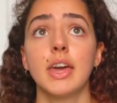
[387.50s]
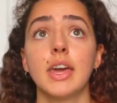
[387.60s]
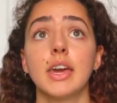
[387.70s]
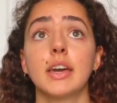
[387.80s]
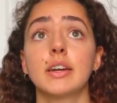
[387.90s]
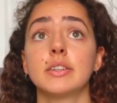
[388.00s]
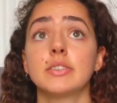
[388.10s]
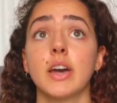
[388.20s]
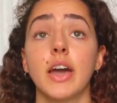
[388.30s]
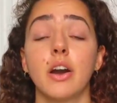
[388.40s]

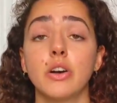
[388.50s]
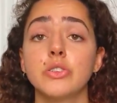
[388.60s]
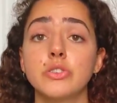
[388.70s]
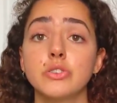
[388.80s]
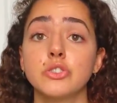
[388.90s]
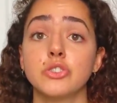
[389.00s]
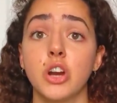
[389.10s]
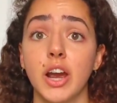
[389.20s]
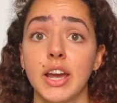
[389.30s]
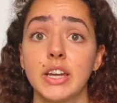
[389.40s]
And I also
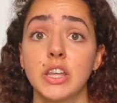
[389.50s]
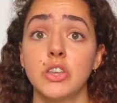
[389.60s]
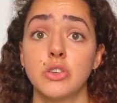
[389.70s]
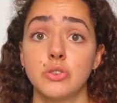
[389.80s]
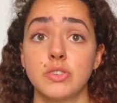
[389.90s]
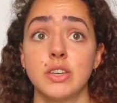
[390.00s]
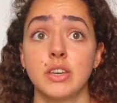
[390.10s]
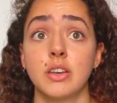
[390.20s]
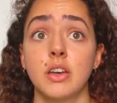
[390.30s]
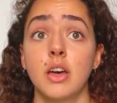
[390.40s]
tried
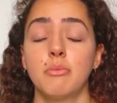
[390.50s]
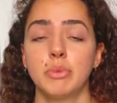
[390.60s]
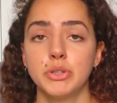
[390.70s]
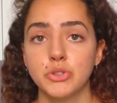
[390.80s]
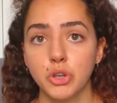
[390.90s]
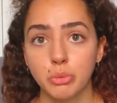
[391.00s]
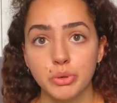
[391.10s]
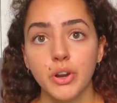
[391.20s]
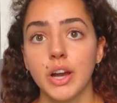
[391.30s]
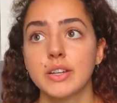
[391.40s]
using
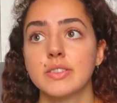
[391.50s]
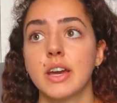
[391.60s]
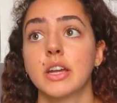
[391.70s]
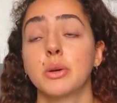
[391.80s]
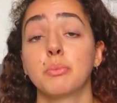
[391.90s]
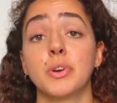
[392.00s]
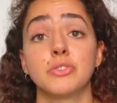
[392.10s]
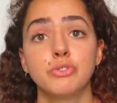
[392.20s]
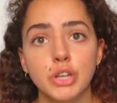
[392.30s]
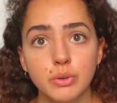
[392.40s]
benzoyl peroxide more
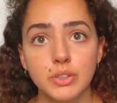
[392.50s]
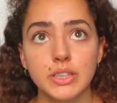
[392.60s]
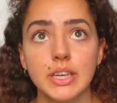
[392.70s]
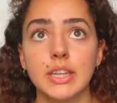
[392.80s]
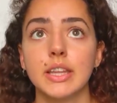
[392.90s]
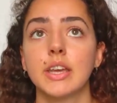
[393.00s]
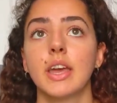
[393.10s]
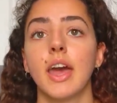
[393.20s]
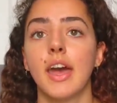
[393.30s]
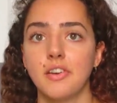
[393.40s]
frequently,
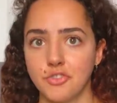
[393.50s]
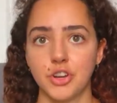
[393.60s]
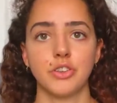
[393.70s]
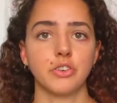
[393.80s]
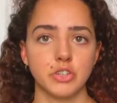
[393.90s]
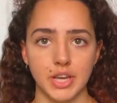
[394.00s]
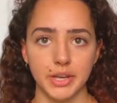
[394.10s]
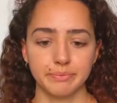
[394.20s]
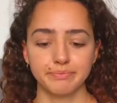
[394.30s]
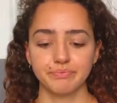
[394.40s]
like every other
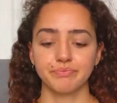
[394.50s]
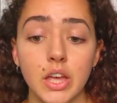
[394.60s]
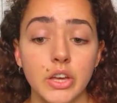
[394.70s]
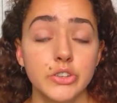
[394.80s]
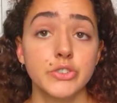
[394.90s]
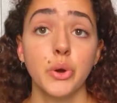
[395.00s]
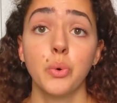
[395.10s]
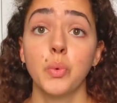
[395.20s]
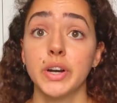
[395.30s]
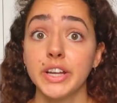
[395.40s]
day.
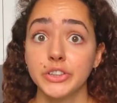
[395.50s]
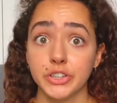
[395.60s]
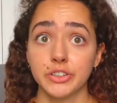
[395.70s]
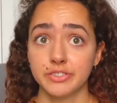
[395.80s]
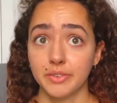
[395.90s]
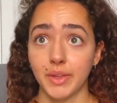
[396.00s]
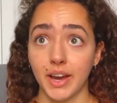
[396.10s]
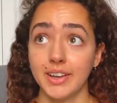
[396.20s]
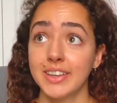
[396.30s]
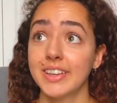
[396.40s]
So what I learned from
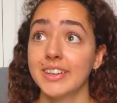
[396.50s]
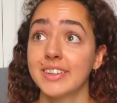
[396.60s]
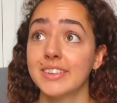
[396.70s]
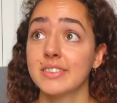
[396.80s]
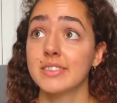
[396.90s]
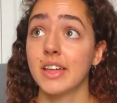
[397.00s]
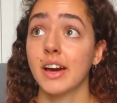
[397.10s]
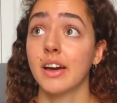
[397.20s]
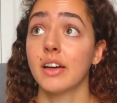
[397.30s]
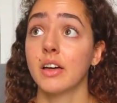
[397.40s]
that is
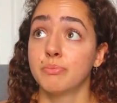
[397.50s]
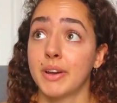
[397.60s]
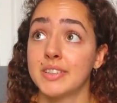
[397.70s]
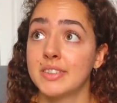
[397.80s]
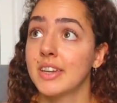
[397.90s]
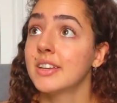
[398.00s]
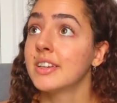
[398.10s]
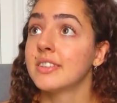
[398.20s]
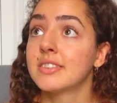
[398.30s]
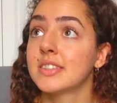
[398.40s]
that my skin
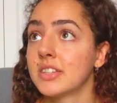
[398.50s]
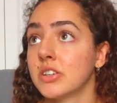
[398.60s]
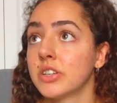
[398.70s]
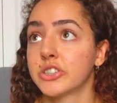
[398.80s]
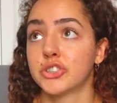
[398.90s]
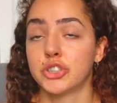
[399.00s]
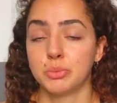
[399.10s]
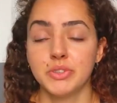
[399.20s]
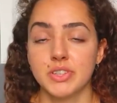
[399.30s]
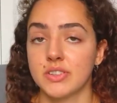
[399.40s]
is still
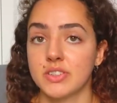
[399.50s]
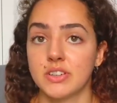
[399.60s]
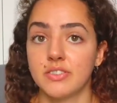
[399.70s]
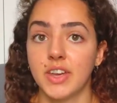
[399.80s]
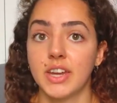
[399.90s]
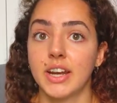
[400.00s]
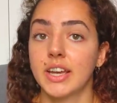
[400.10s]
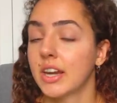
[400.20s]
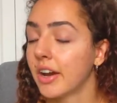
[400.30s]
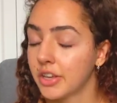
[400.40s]
extremely sensitive and I
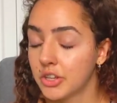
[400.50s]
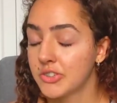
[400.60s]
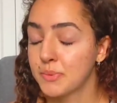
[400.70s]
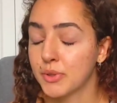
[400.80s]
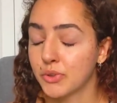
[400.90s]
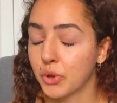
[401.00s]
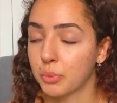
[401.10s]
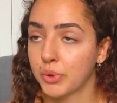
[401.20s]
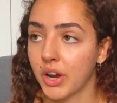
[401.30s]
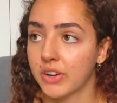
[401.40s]
cannot use
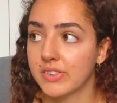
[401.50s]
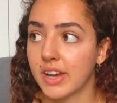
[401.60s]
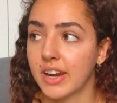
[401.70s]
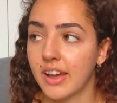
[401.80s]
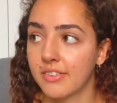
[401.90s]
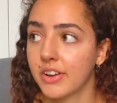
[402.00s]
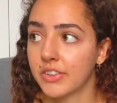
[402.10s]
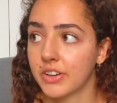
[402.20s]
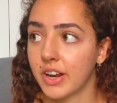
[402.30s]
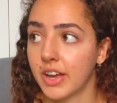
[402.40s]
benzoyl peroxide every
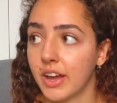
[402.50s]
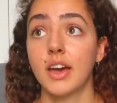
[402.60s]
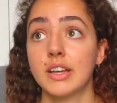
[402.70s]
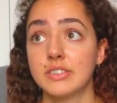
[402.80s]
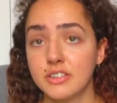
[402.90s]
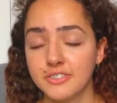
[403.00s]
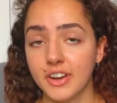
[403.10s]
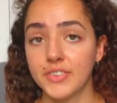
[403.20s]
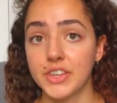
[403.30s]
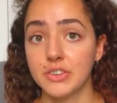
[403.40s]
other day. I still
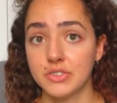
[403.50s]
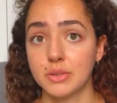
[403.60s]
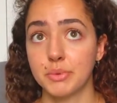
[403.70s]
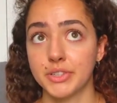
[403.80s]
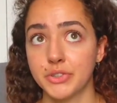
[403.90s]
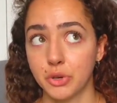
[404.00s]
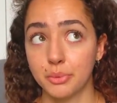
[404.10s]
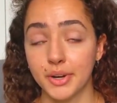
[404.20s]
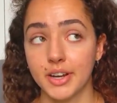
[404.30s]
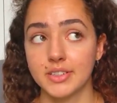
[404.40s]
find that using
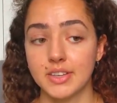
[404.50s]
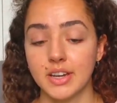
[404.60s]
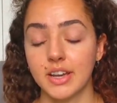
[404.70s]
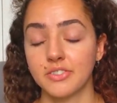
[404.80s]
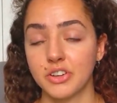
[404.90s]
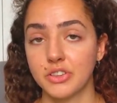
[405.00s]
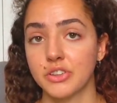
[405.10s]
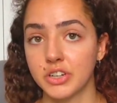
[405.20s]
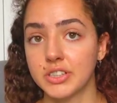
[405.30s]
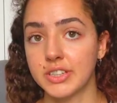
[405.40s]
benzoyl peroxide every
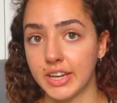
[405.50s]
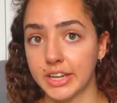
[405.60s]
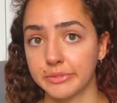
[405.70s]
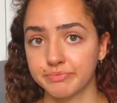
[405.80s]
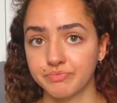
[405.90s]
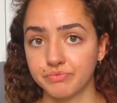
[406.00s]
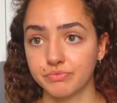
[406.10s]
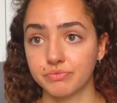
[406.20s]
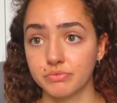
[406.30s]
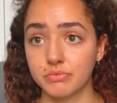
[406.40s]
3rd day
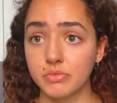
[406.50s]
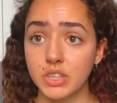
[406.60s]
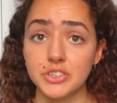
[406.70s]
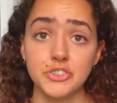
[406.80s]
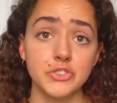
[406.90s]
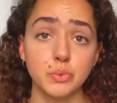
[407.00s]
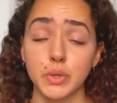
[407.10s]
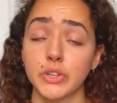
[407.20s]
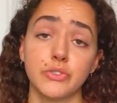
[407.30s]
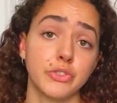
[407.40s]
just
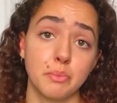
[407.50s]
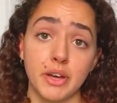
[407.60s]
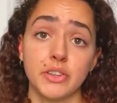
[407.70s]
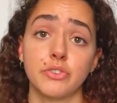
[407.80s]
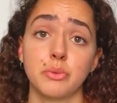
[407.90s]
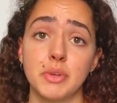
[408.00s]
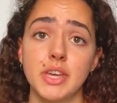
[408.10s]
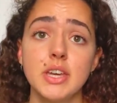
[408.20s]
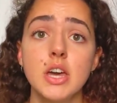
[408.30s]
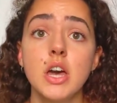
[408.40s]
works the best for
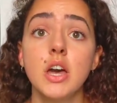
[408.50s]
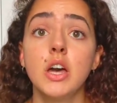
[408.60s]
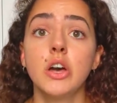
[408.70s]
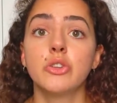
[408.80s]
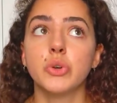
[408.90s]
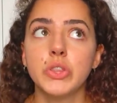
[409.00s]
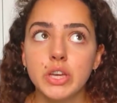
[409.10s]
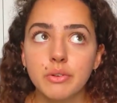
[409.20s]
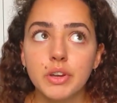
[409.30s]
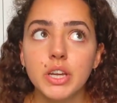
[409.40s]
me. So I
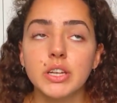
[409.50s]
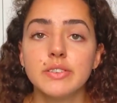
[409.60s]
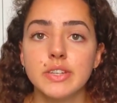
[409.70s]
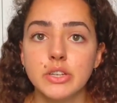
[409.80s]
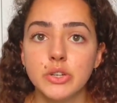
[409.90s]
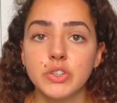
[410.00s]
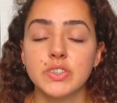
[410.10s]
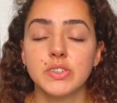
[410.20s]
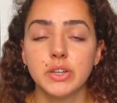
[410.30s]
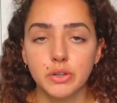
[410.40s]
think I'm going to continue to
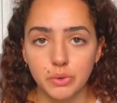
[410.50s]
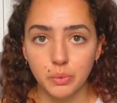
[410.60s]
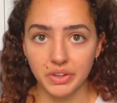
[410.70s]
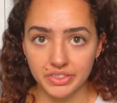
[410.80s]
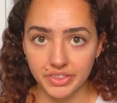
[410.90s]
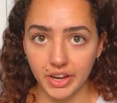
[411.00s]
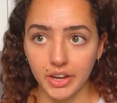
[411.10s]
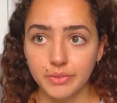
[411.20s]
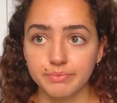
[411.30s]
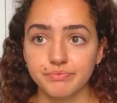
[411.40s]
stick with
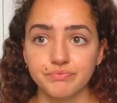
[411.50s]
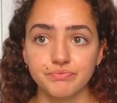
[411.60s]
that.